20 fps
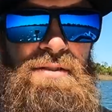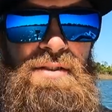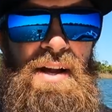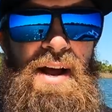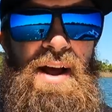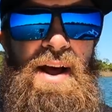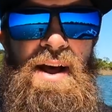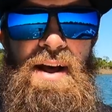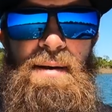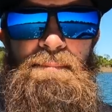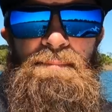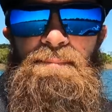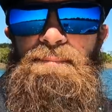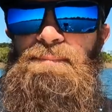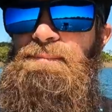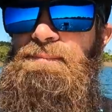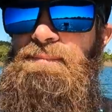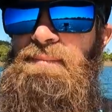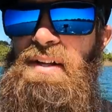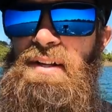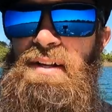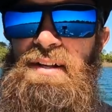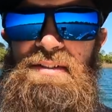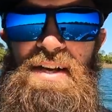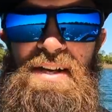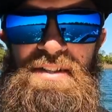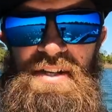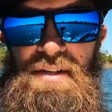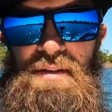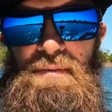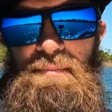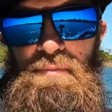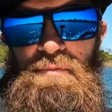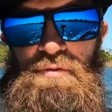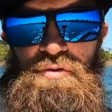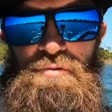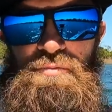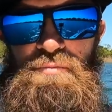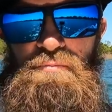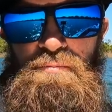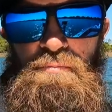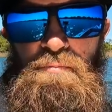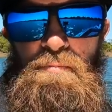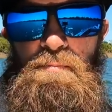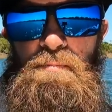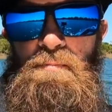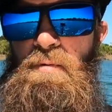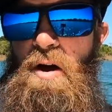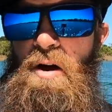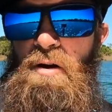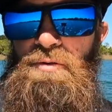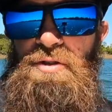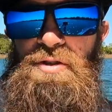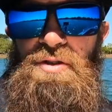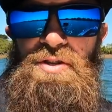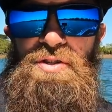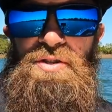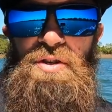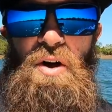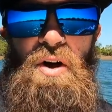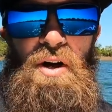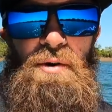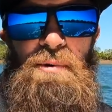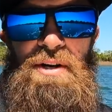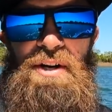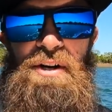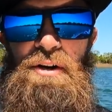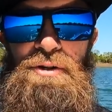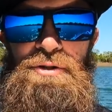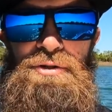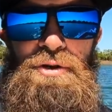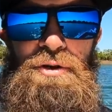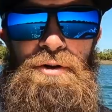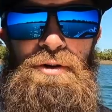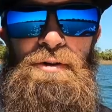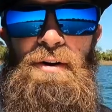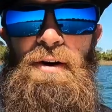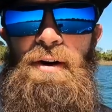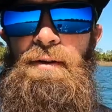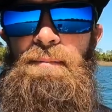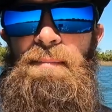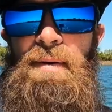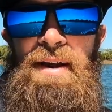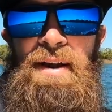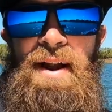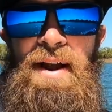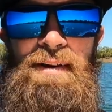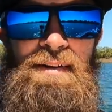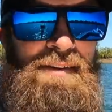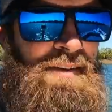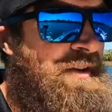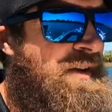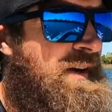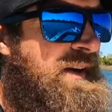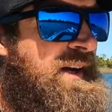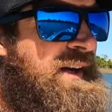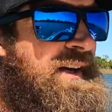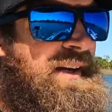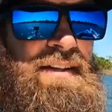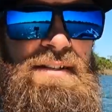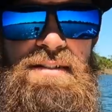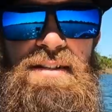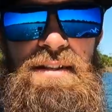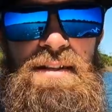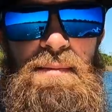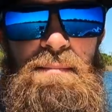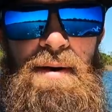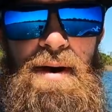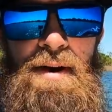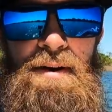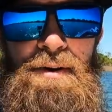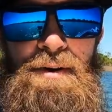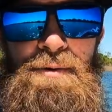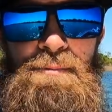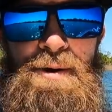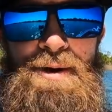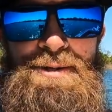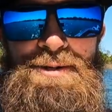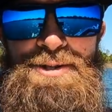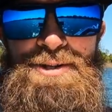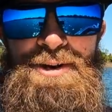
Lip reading: It doesn't roll to the side when you've got two grown men acting like idiots in the boat on one